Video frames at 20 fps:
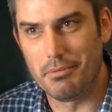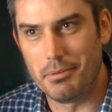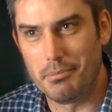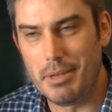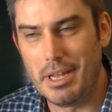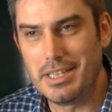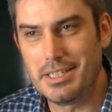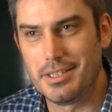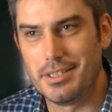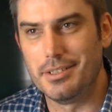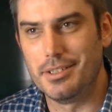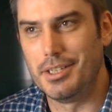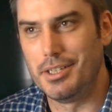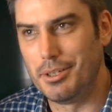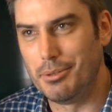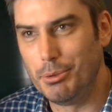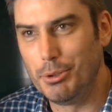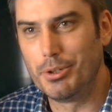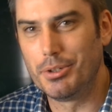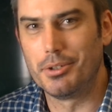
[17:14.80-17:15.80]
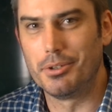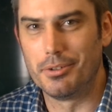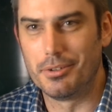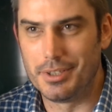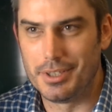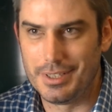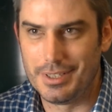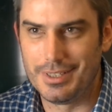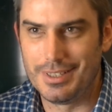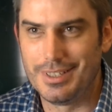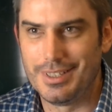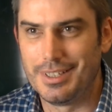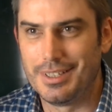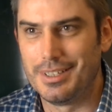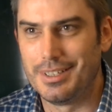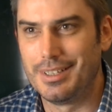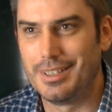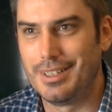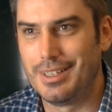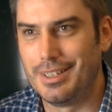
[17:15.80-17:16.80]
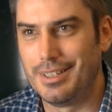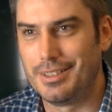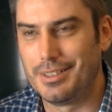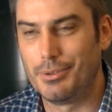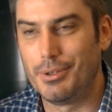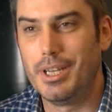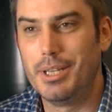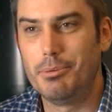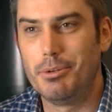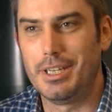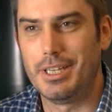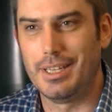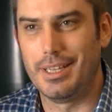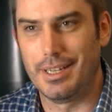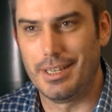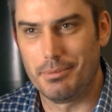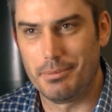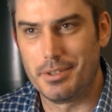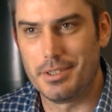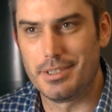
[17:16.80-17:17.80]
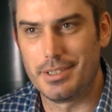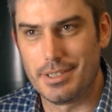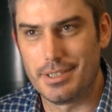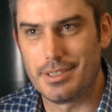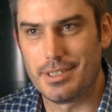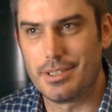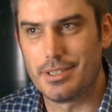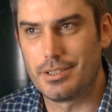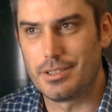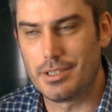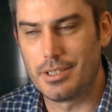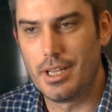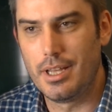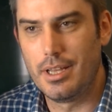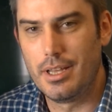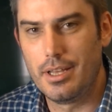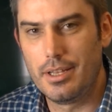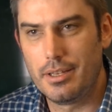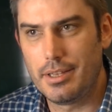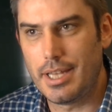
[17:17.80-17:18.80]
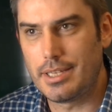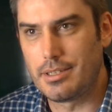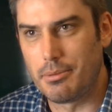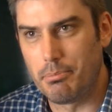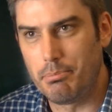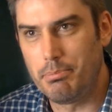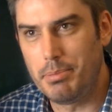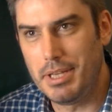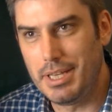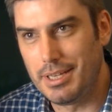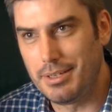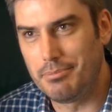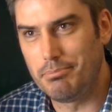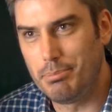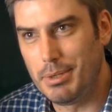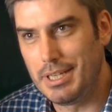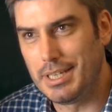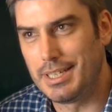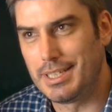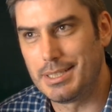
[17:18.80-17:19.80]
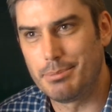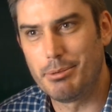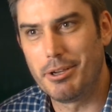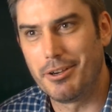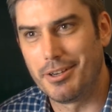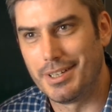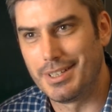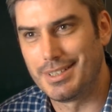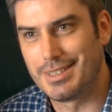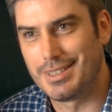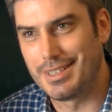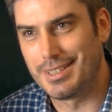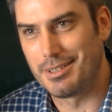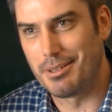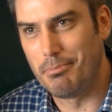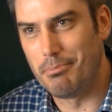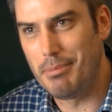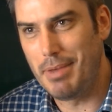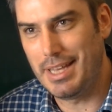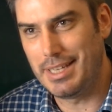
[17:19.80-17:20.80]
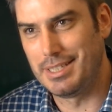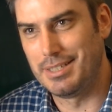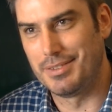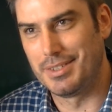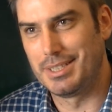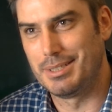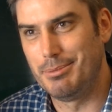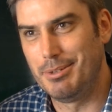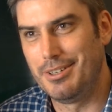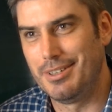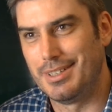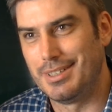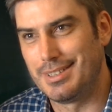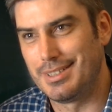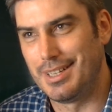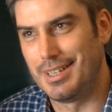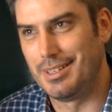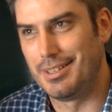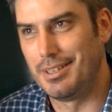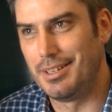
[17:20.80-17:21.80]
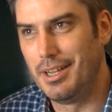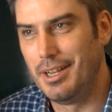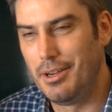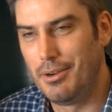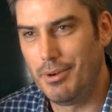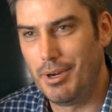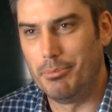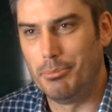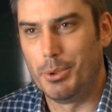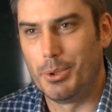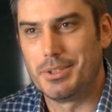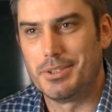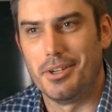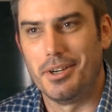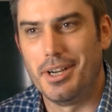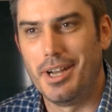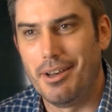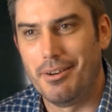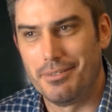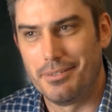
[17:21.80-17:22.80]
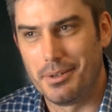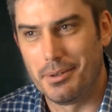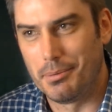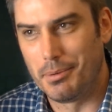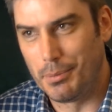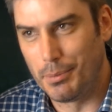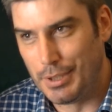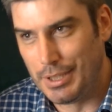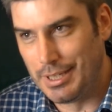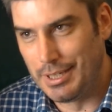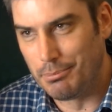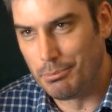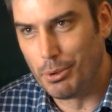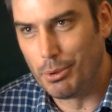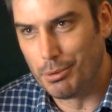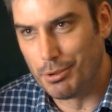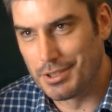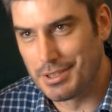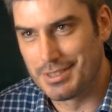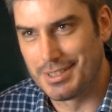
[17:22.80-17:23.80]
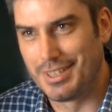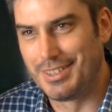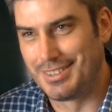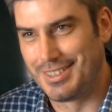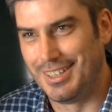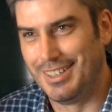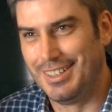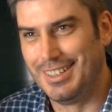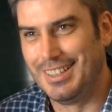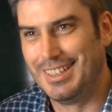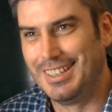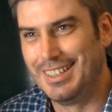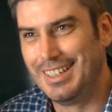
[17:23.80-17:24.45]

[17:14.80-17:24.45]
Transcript: mentioned in your book or in to anybody yet, because there's just, that's a big, big experience. It's a massive experience, and one book's not enough. I mean, we need more books. So,